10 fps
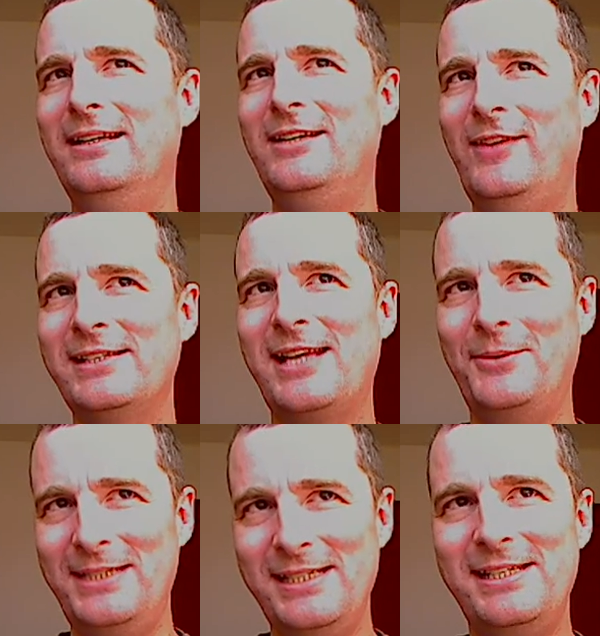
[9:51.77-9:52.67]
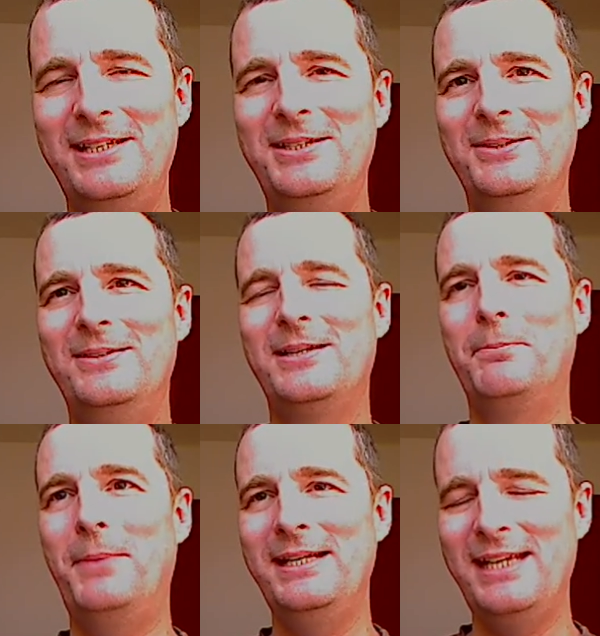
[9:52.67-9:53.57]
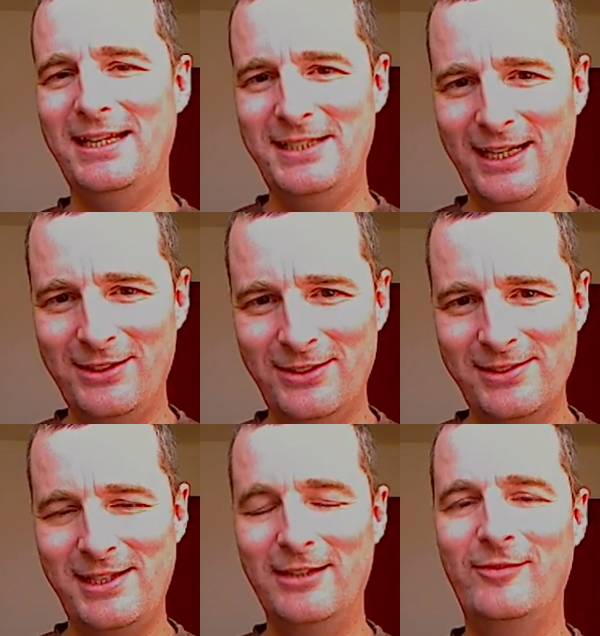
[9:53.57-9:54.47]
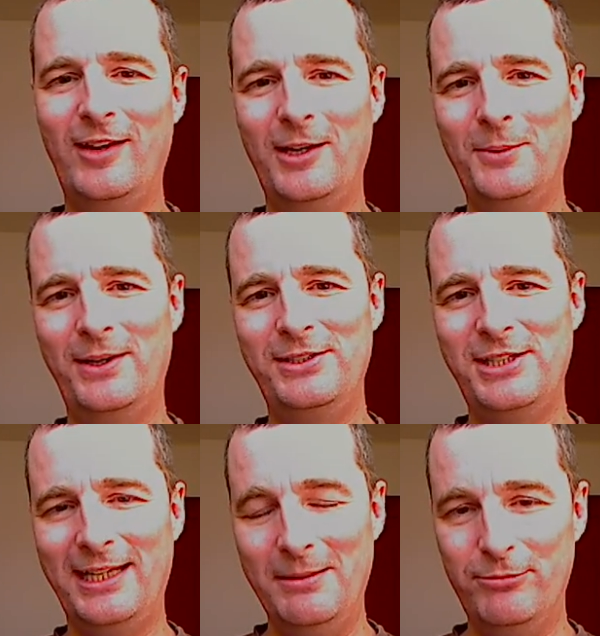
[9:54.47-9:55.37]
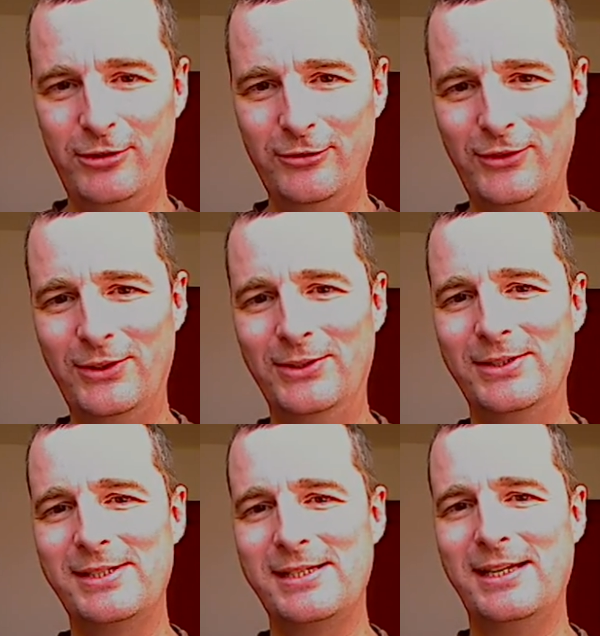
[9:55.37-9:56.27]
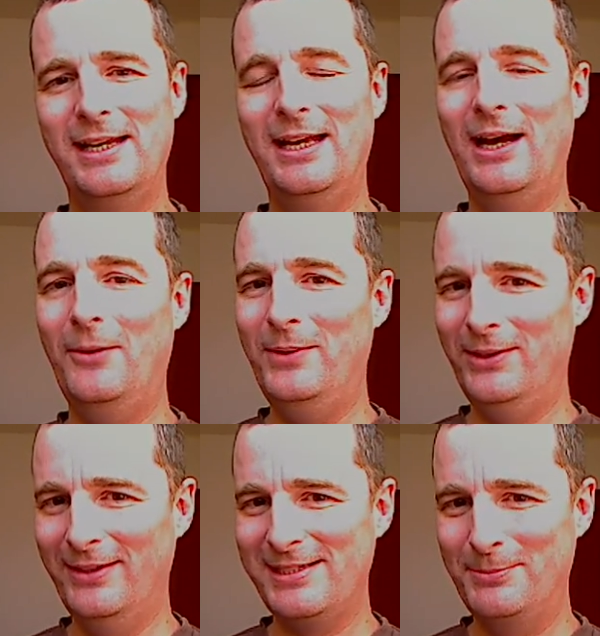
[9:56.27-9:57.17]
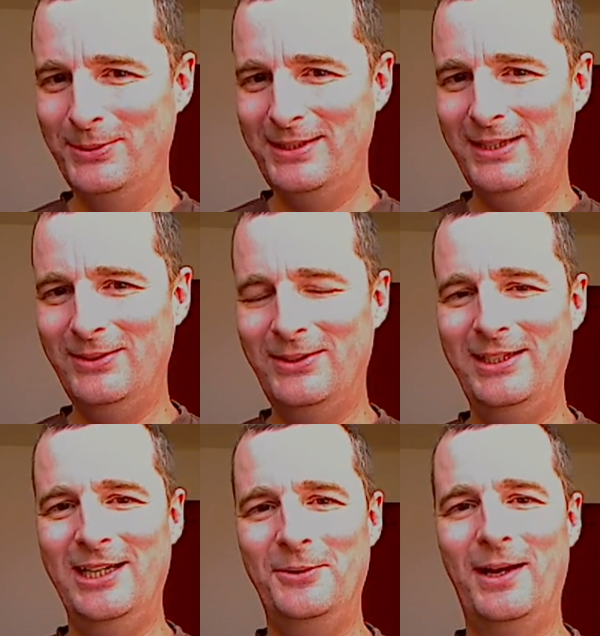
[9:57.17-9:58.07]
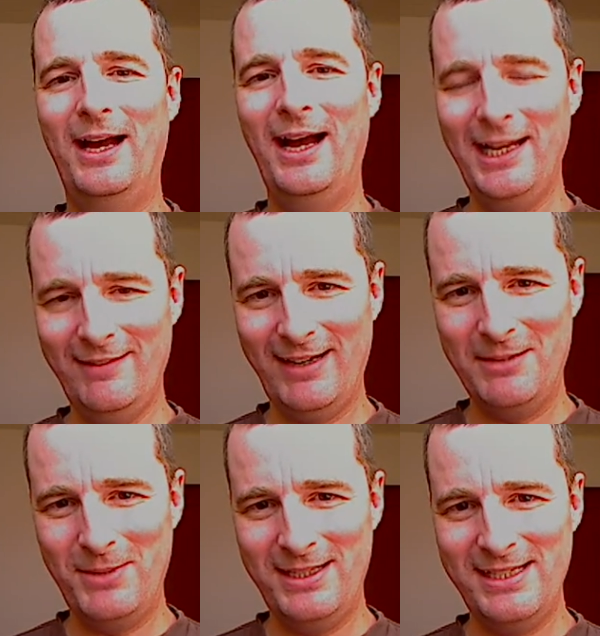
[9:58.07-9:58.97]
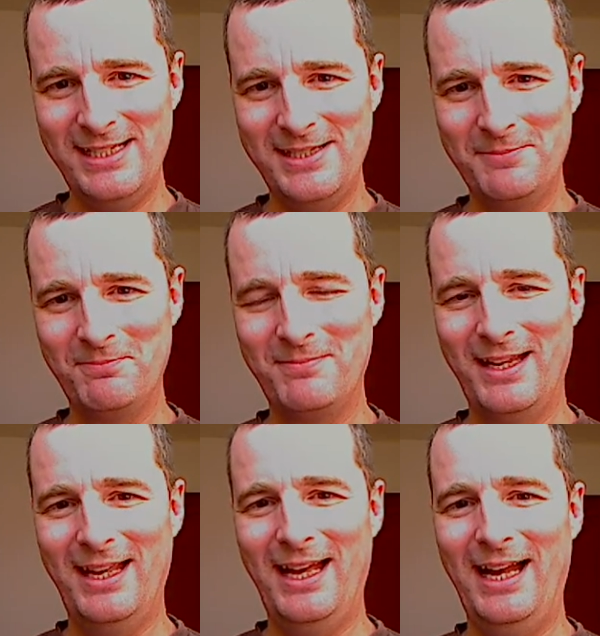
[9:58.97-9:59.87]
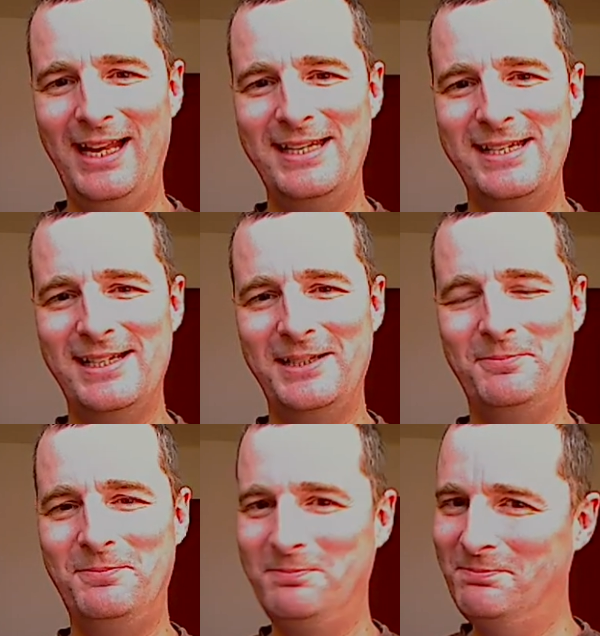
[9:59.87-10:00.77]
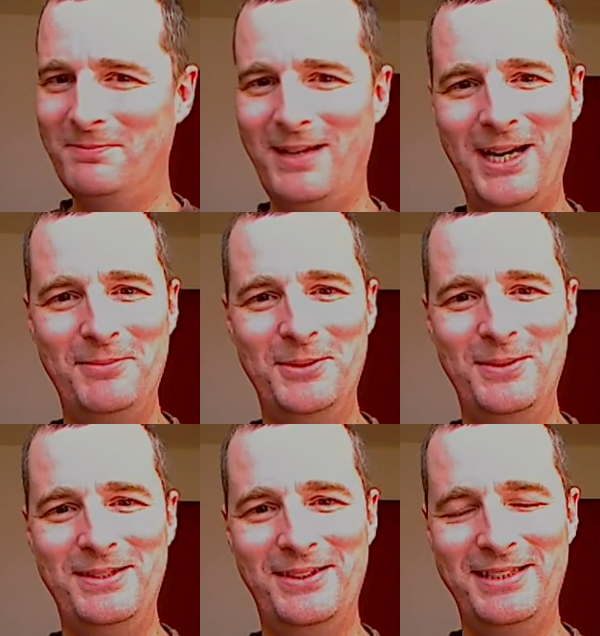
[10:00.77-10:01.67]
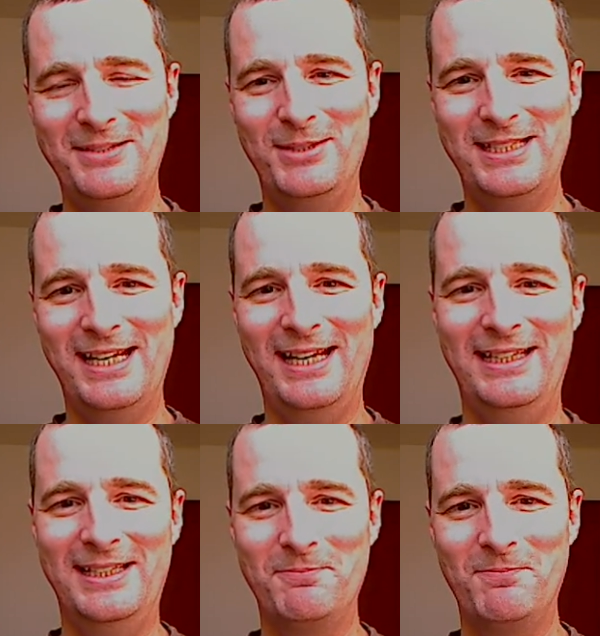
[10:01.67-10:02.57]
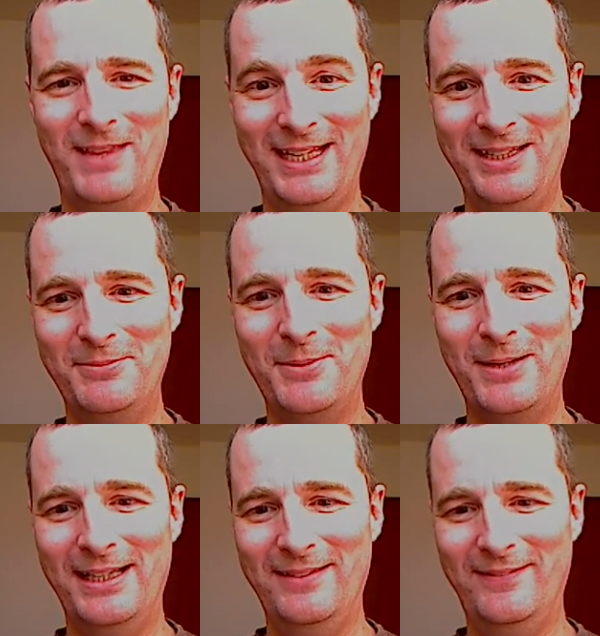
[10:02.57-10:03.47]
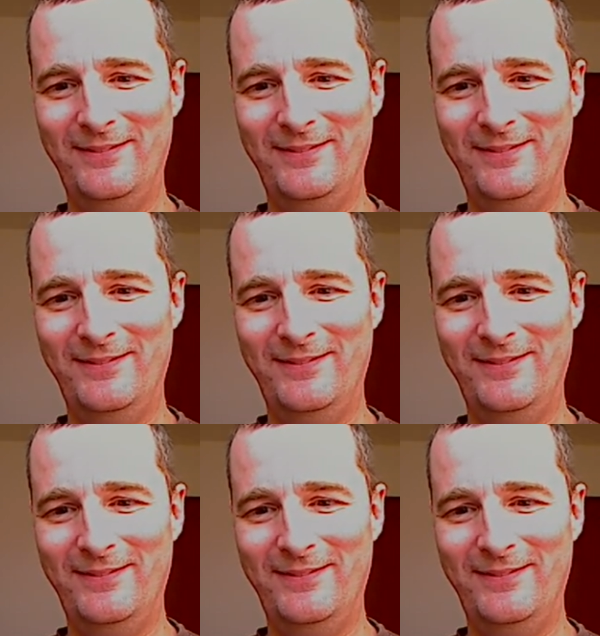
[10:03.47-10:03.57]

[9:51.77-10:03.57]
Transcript: Defense Language Institute Basic Czech course and the follow-on Czech Improve course with all the supporting audio. Highly recommended, and I hope you enjoyed as much as I did. Thank you. Bye-bye.